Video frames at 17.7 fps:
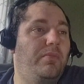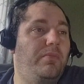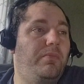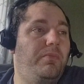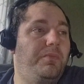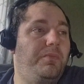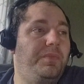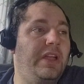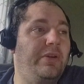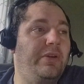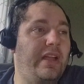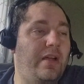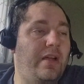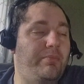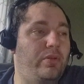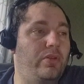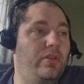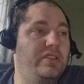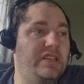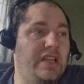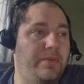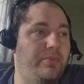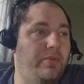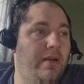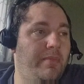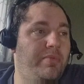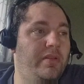Then we got Prototype
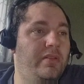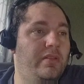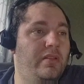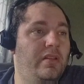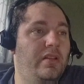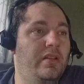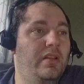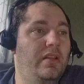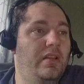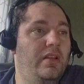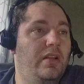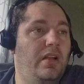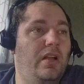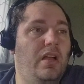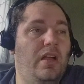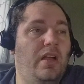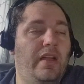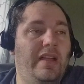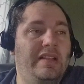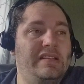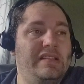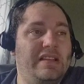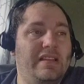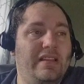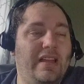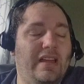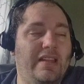Weapon. It's
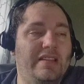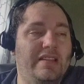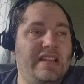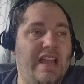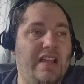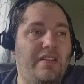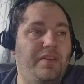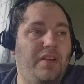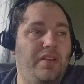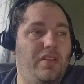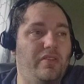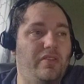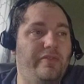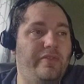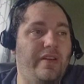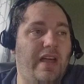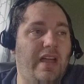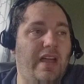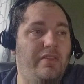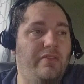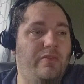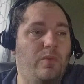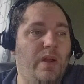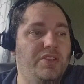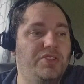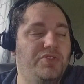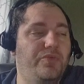got an attack value of 5,
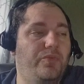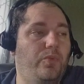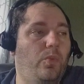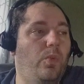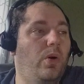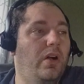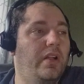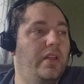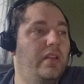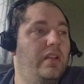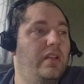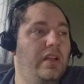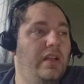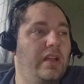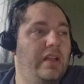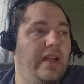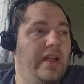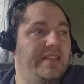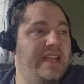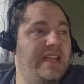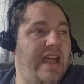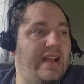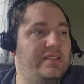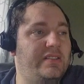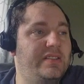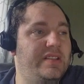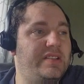range of 1.
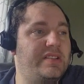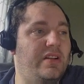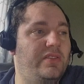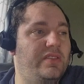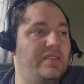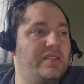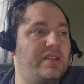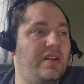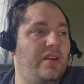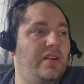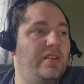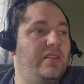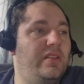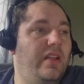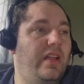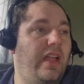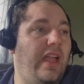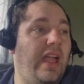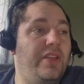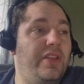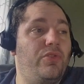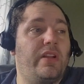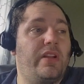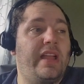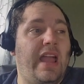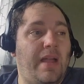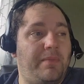Attack. Discard this card and your
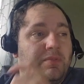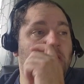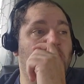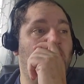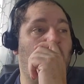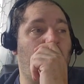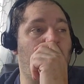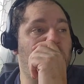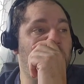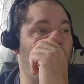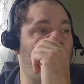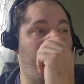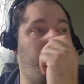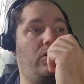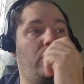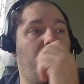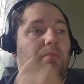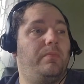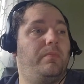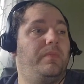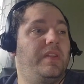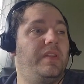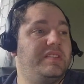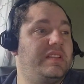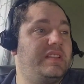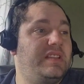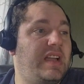captain card to perform
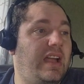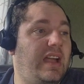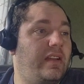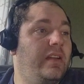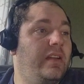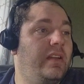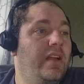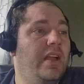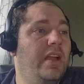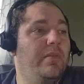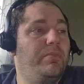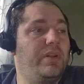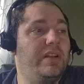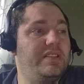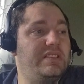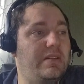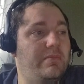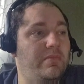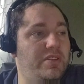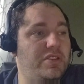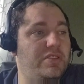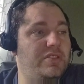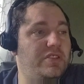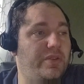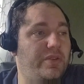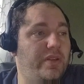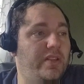this attack. Place a mission
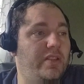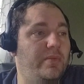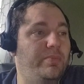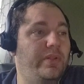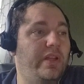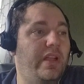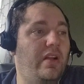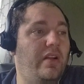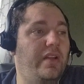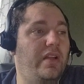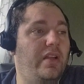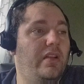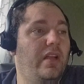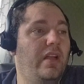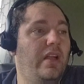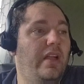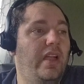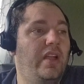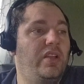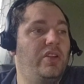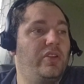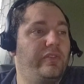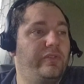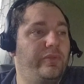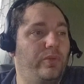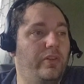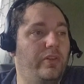token in the play area in your
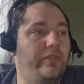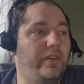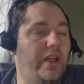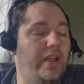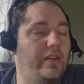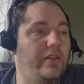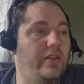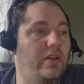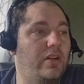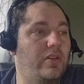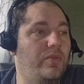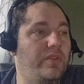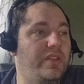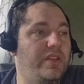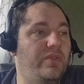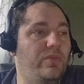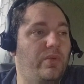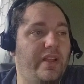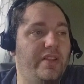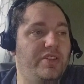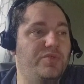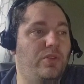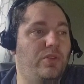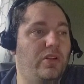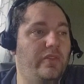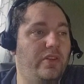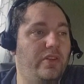forward firing arc within range
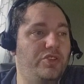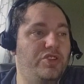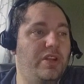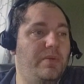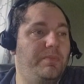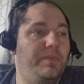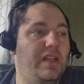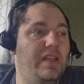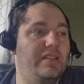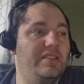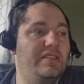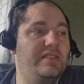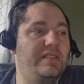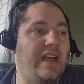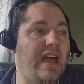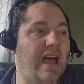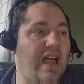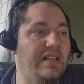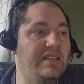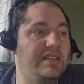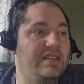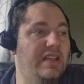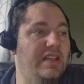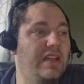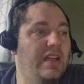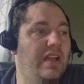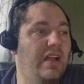1 of your ship that is not
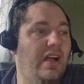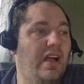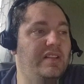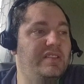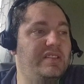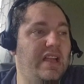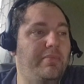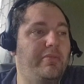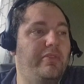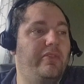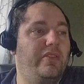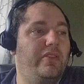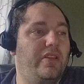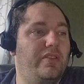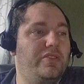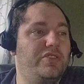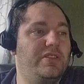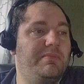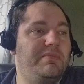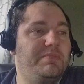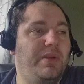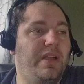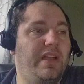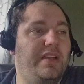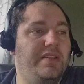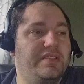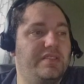on top of another ship's
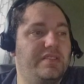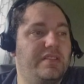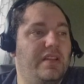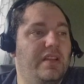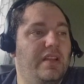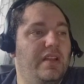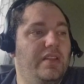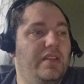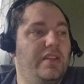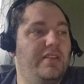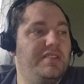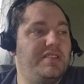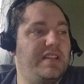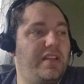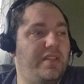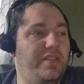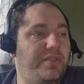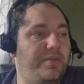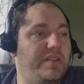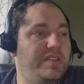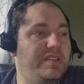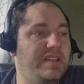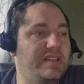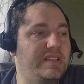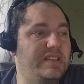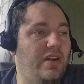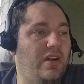base. Using a
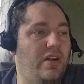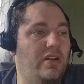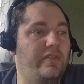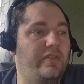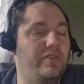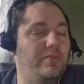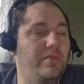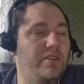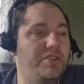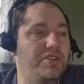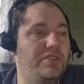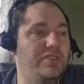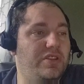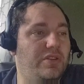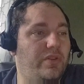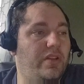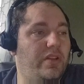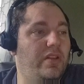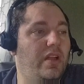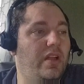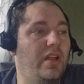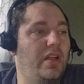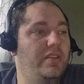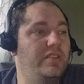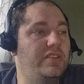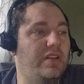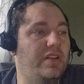360 arc for the mission token,
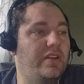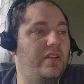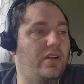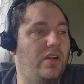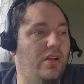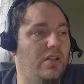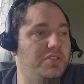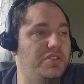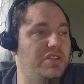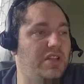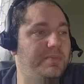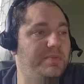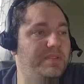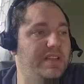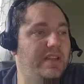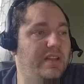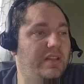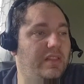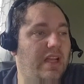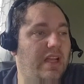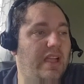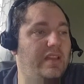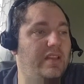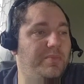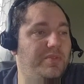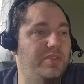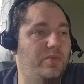target all ships in a line
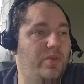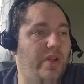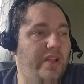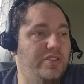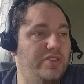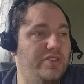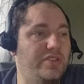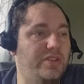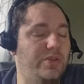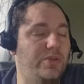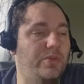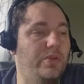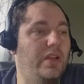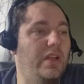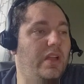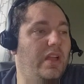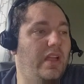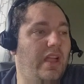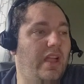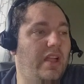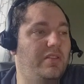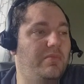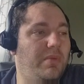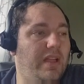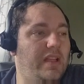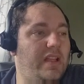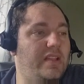up to range 2 and
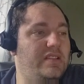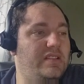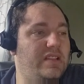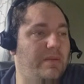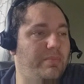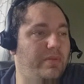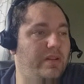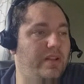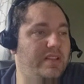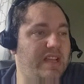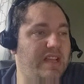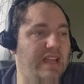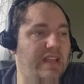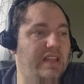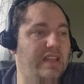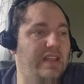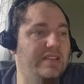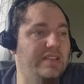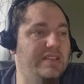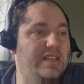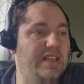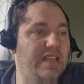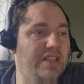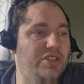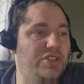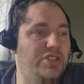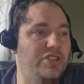make a separate attack against
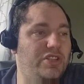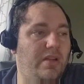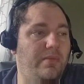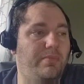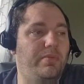each ship